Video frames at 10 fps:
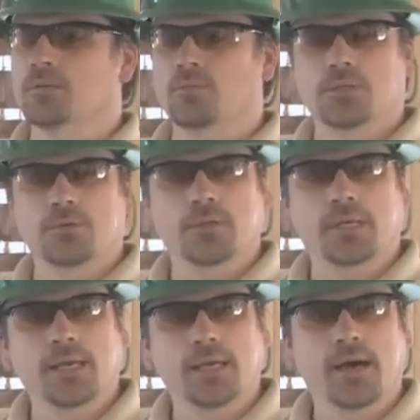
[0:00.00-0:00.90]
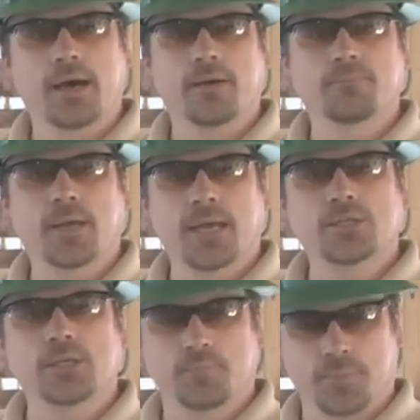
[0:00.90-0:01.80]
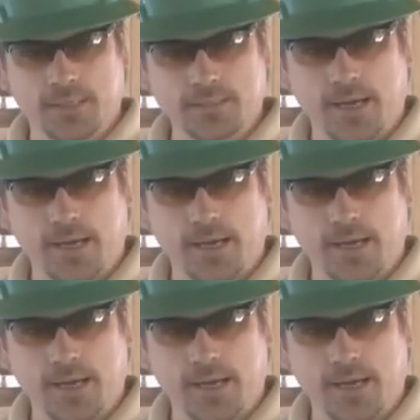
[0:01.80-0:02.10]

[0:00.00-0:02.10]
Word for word: is we're doing a aging in place